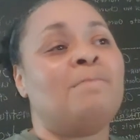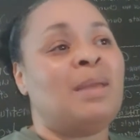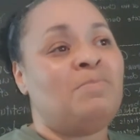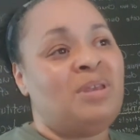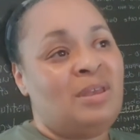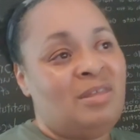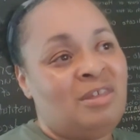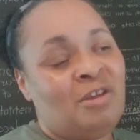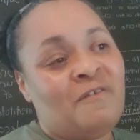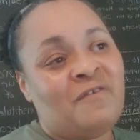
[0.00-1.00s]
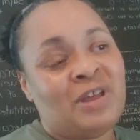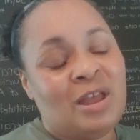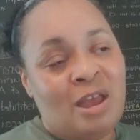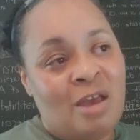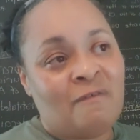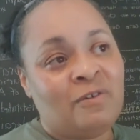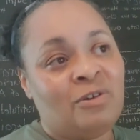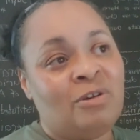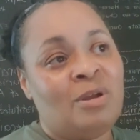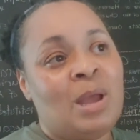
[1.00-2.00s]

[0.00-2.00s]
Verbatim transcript: may be there forever.